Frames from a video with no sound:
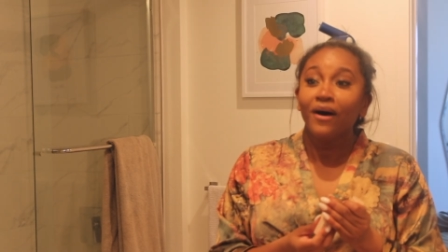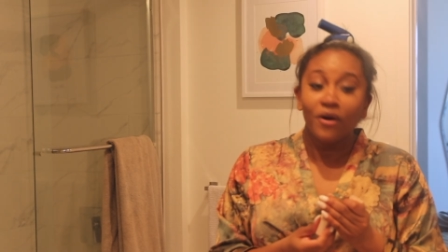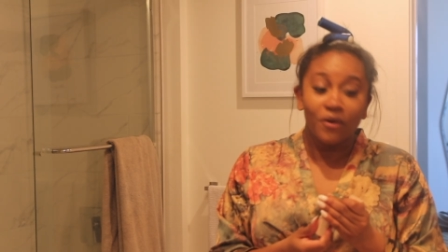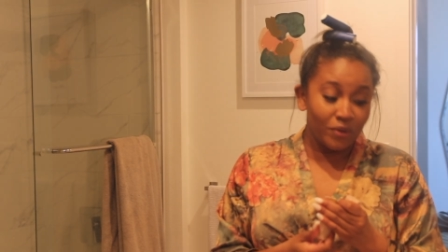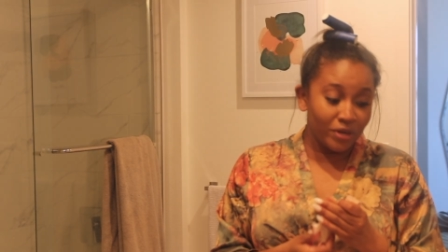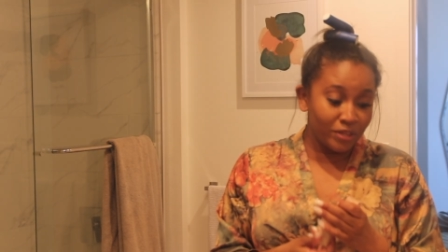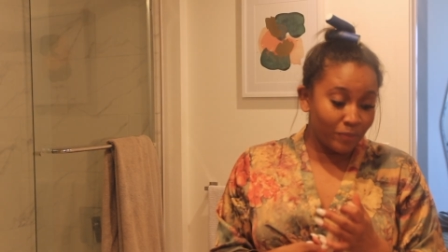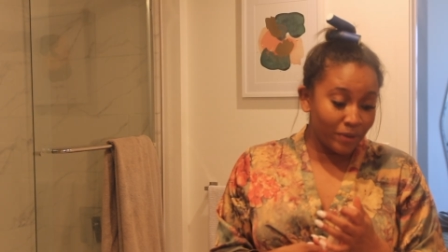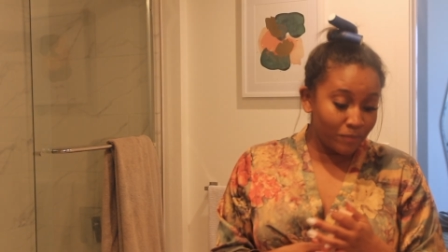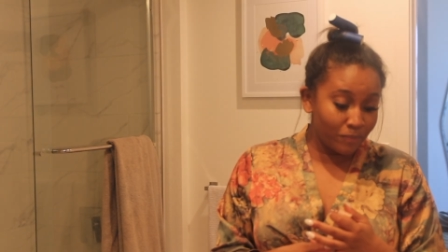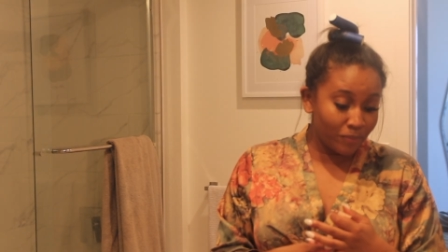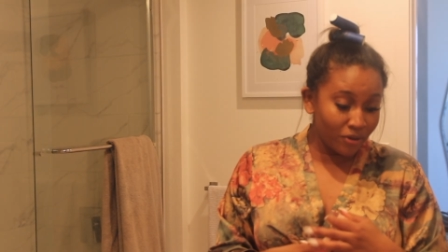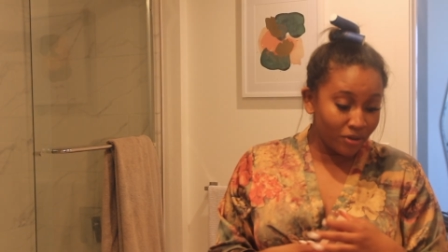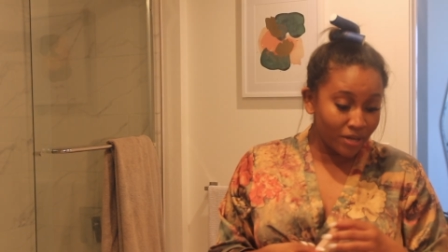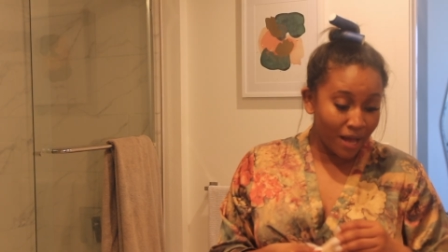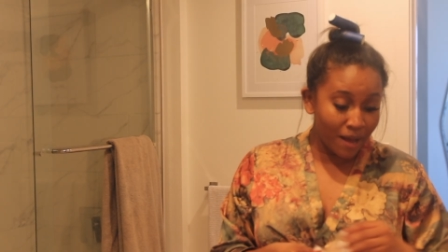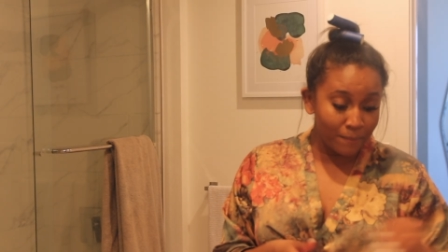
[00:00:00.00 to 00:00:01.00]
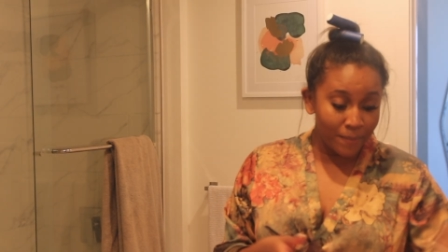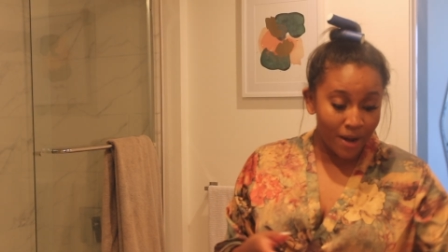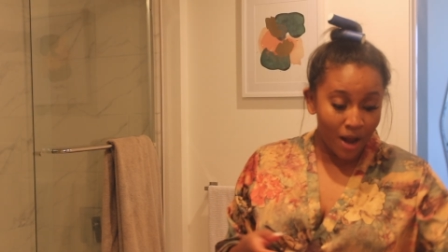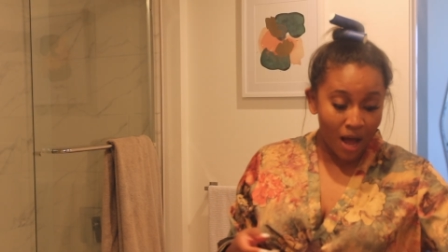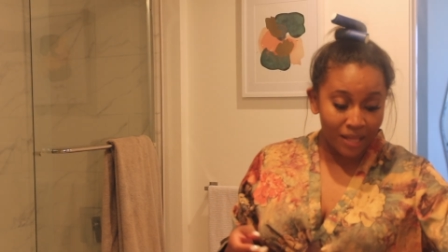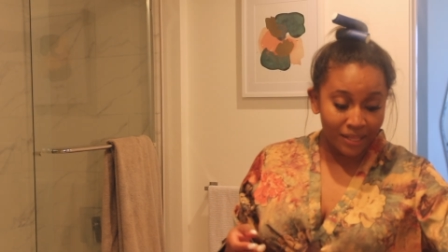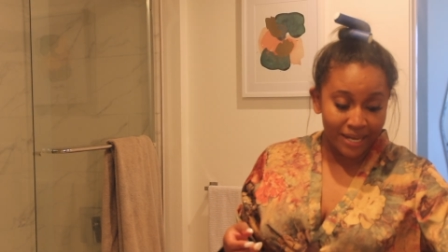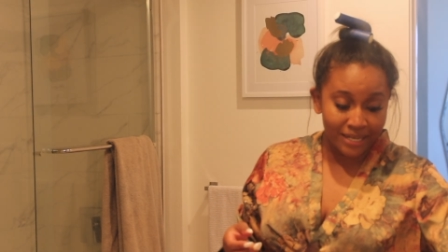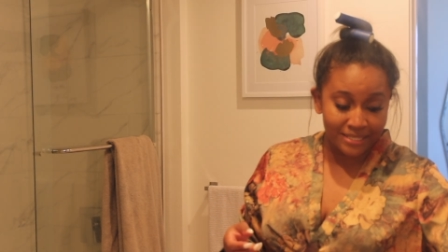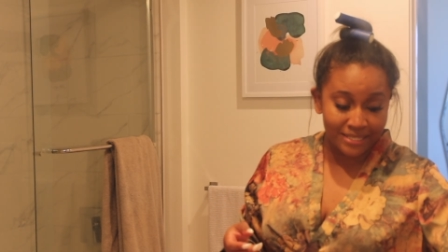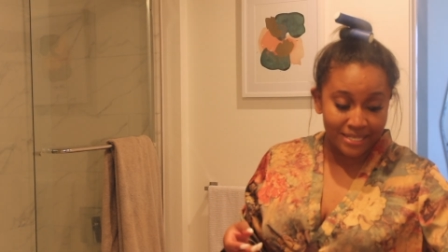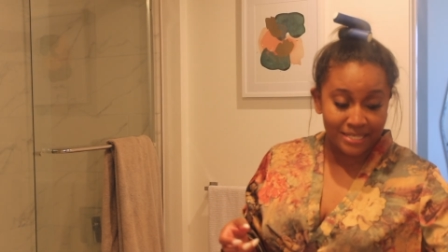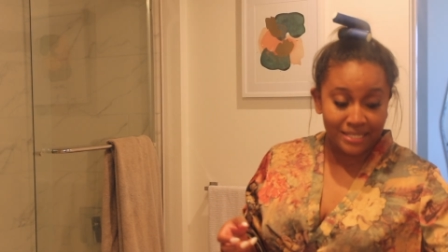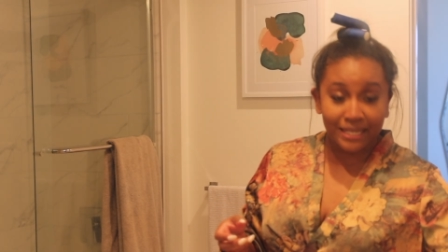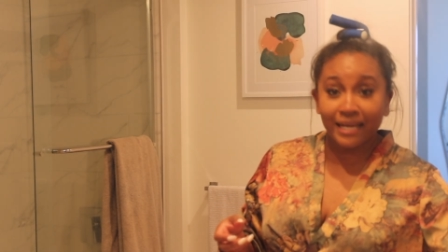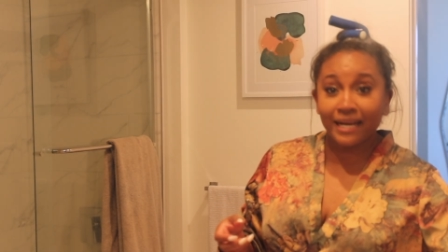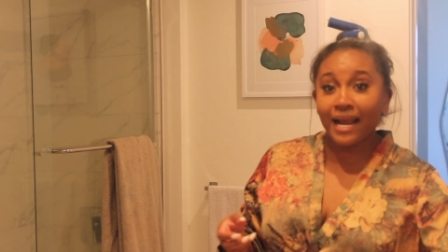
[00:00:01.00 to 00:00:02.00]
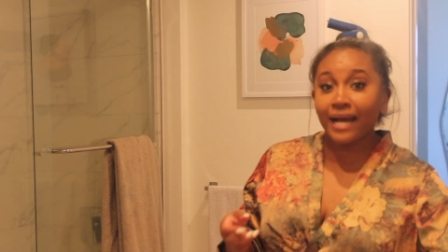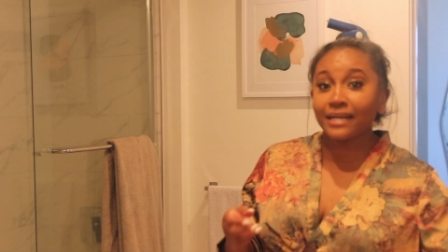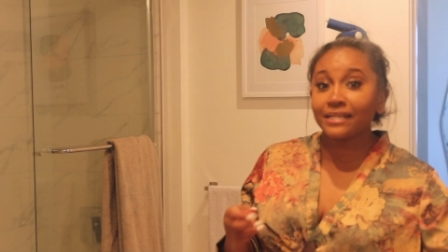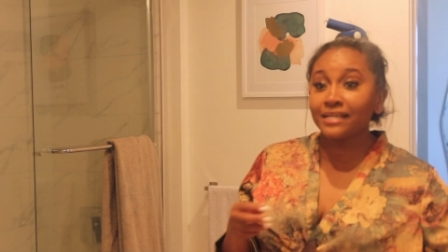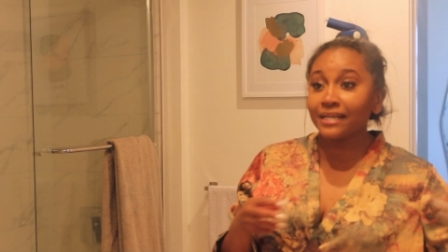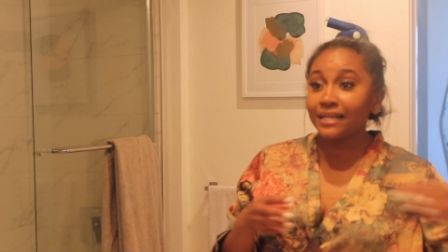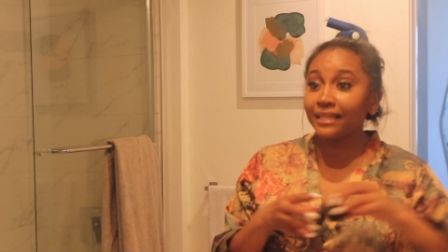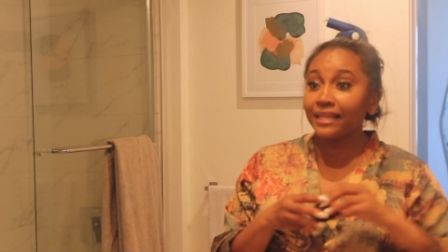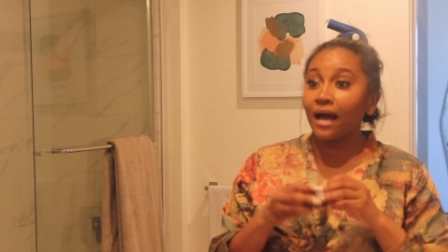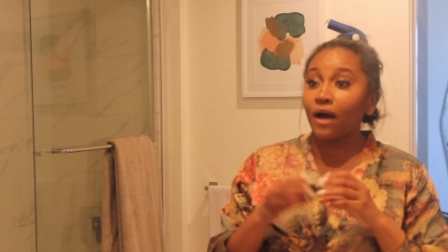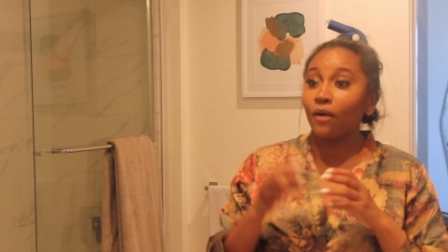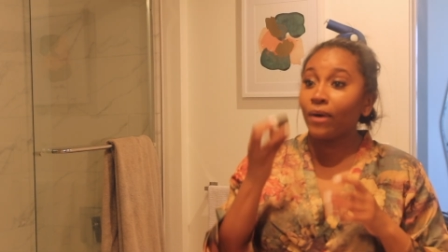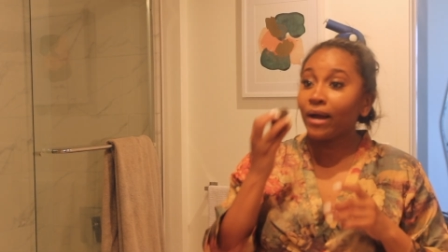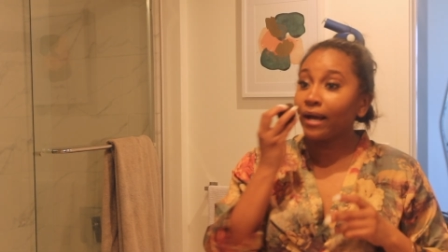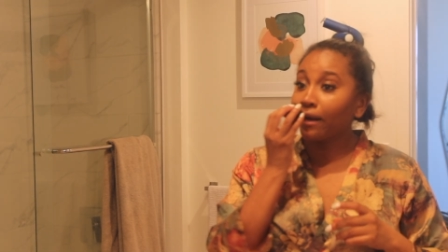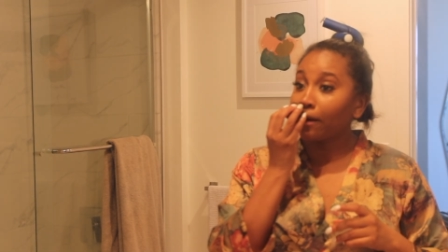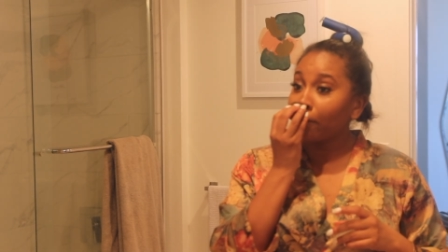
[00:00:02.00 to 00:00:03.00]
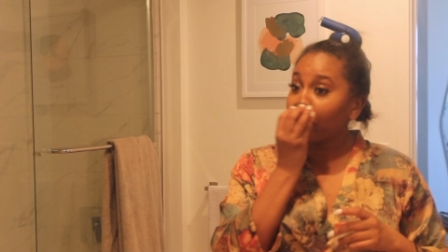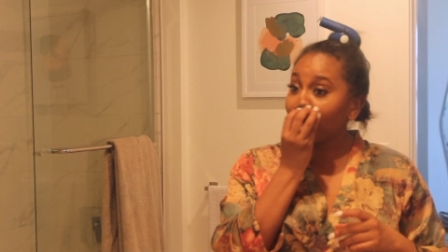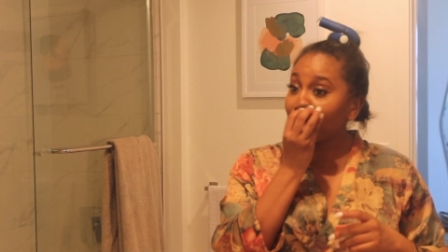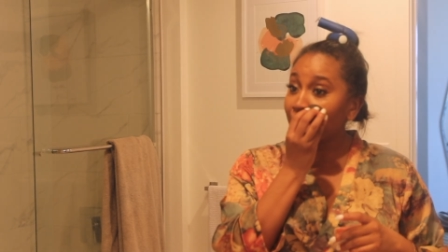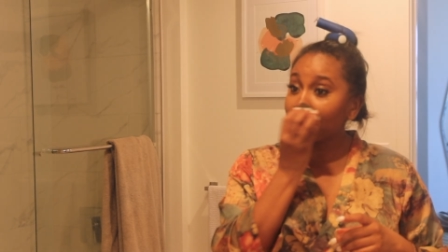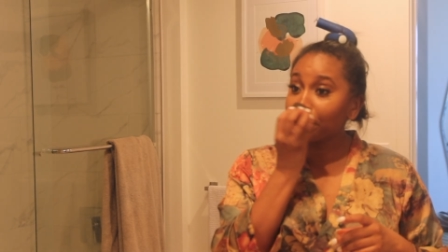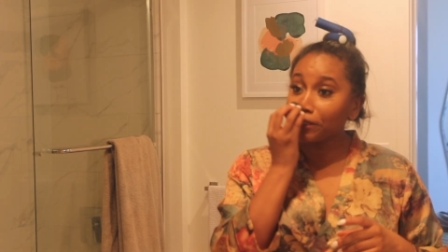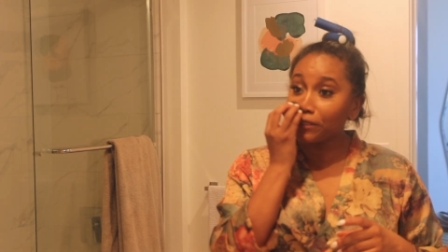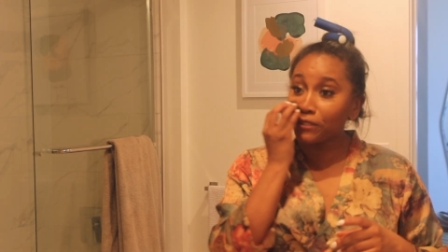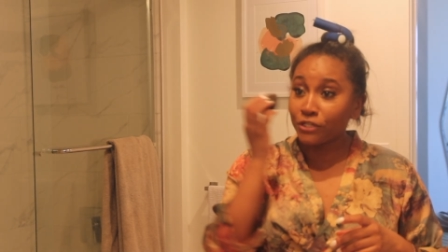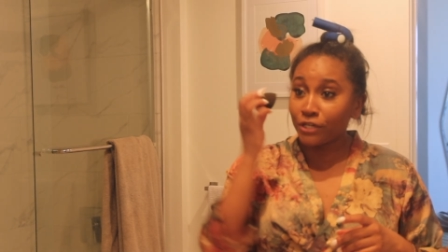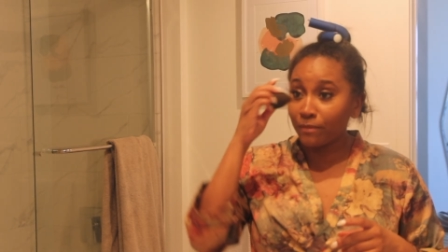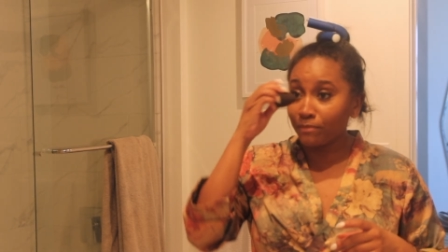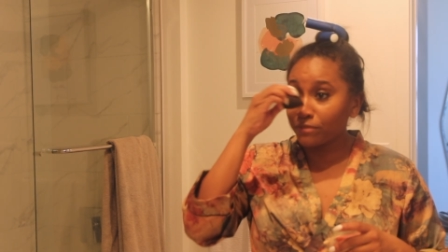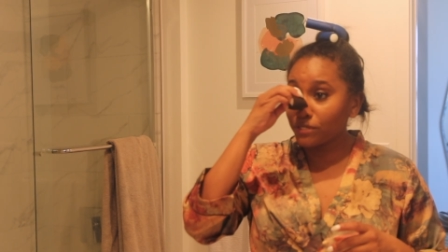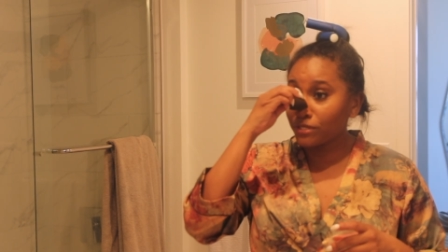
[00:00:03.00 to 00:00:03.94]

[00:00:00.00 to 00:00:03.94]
with people. I'm not, like, disconnected in that way in a relationship.